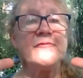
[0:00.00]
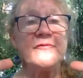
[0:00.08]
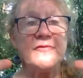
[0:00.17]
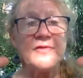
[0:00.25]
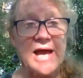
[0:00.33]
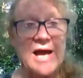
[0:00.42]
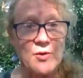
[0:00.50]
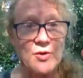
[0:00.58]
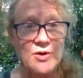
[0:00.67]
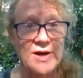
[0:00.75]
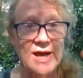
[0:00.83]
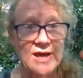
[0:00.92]

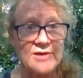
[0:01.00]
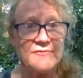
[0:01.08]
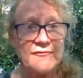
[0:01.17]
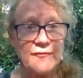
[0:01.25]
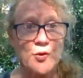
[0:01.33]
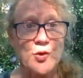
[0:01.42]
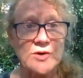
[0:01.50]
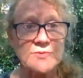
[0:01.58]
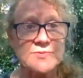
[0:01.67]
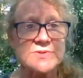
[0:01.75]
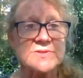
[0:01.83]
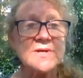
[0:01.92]
flower head
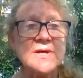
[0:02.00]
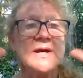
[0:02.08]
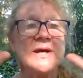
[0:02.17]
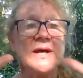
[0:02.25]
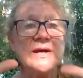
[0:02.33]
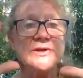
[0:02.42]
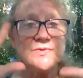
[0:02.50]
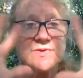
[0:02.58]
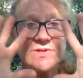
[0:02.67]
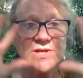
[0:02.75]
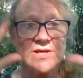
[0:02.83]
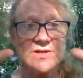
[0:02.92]
forms and you
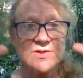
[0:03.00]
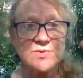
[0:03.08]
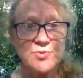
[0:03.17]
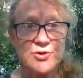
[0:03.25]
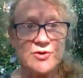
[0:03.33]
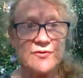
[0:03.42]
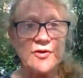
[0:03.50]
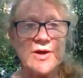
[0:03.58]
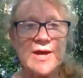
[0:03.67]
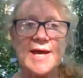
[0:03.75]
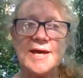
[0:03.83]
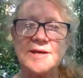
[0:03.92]
see this beautiful
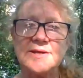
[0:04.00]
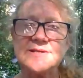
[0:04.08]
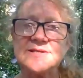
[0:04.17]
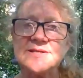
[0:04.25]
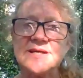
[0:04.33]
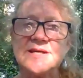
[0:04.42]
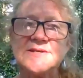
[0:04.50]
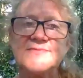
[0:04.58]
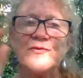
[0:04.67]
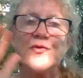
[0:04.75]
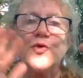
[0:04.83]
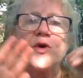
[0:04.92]
head, the seeds
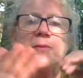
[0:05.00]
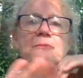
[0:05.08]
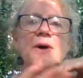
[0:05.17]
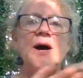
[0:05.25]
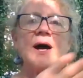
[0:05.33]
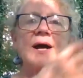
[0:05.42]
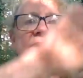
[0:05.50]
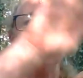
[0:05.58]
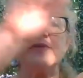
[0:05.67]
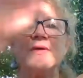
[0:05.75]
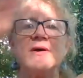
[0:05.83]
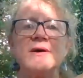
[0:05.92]
form behind
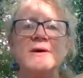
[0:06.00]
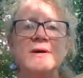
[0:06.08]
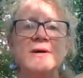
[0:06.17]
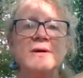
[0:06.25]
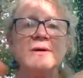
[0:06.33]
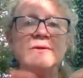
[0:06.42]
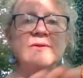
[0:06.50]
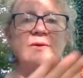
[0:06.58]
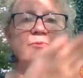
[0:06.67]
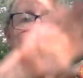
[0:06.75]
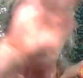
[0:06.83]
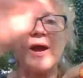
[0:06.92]
the, the
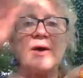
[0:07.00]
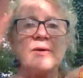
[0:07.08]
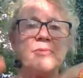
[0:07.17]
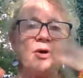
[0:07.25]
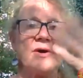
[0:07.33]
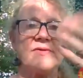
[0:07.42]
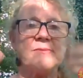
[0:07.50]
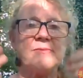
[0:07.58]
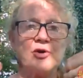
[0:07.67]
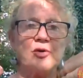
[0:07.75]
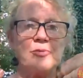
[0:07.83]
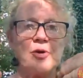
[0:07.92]
brown part, the
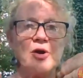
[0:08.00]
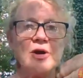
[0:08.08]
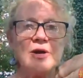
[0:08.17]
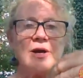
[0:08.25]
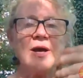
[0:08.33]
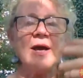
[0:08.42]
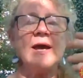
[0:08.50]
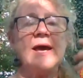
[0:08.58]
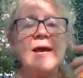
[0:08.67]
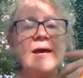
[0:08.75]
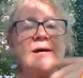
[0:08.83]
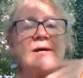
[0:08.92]
middle part.
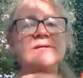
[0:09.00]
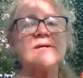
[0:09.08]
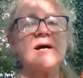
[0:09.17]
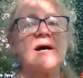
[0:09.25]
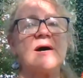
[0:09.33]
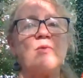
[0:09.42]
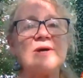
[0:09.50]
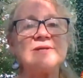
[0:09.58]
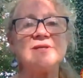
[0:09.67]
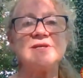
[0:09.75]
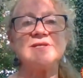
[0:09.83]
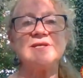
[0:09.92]
And uh,
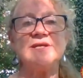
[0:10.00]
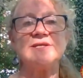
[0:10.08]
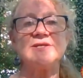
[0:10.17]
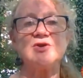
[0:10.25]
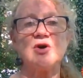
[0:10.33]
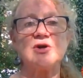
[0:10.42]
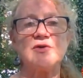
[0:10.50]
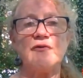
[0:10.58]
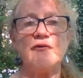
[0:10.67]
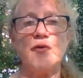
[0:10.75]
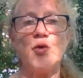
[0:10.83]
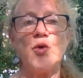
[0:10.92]
once the seeds start to
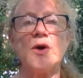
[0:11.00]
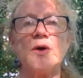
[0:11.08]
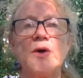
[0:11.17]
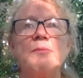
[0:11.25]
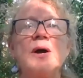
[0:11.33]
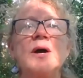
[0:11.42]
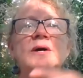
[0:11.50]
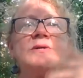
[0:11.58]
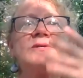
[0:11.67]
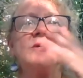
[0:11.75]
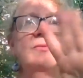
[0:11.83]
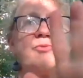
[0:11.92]
form,
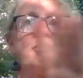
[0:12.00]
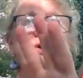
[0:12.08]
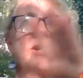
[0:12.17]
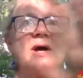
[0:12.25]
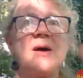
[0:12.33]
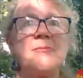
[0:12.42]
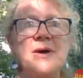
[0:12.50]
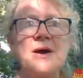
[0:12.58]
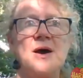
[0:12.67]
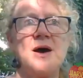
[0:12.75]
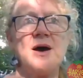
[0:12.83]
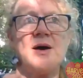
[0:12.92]
to put a,
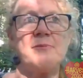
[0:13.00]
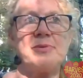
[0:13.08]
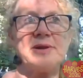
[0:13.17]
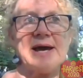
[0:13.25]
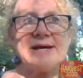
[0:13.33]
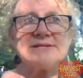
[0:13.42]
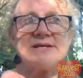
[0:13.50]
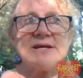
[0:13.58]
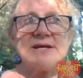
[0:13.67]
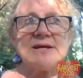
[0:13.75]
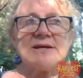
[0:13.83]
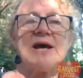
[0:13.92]
a plastic,
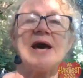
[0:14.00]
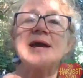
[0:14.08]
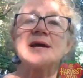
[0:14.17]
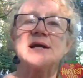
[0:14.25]
not a,